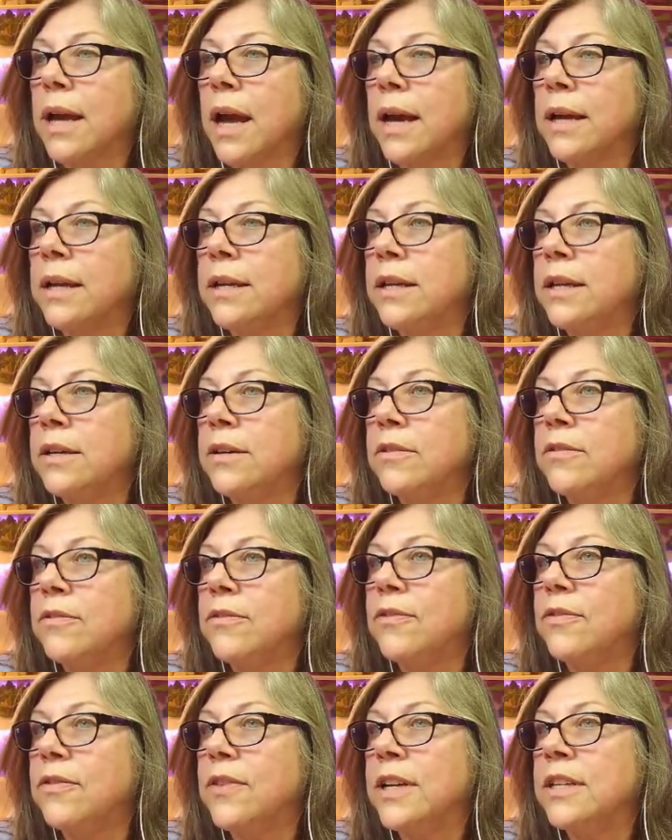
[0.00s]
kind of
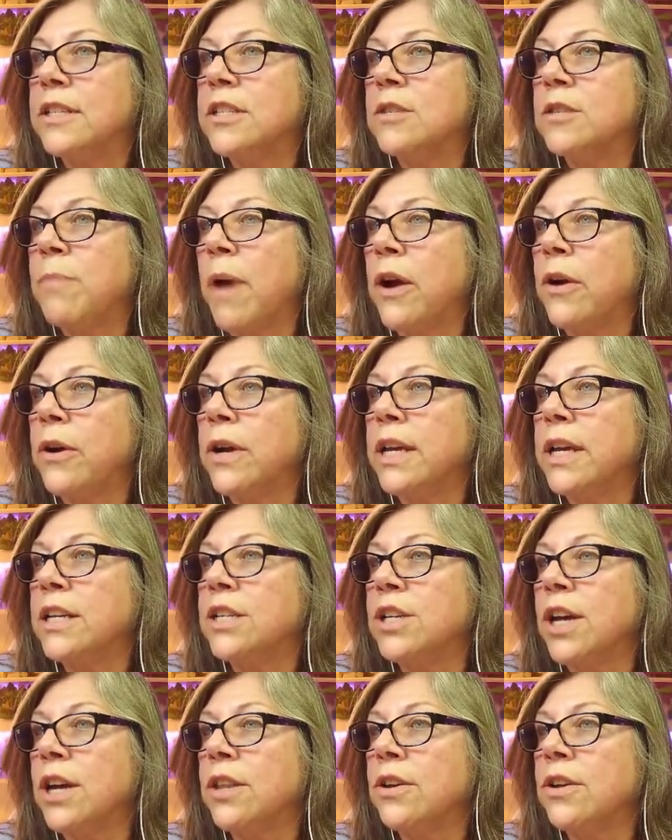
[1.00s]
inspiring
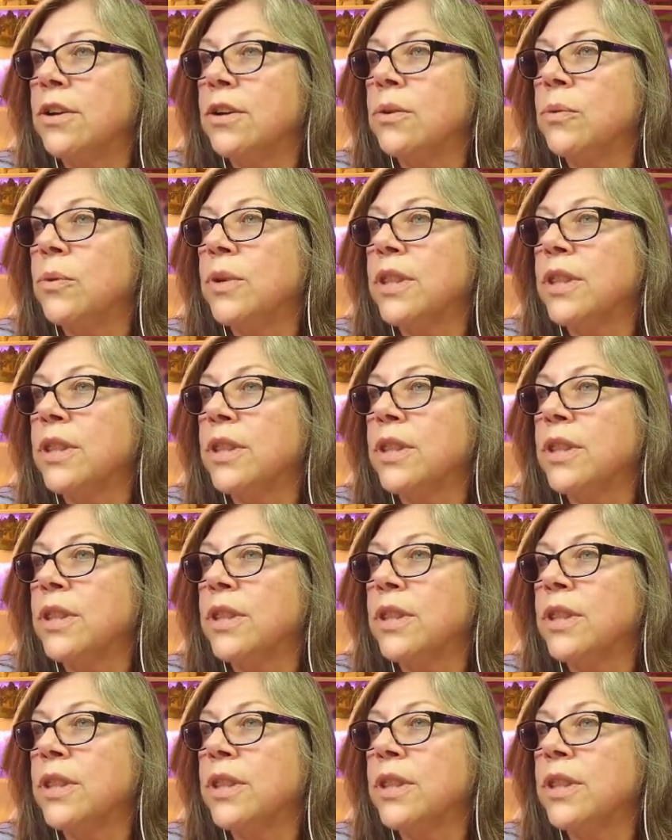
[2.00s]
each other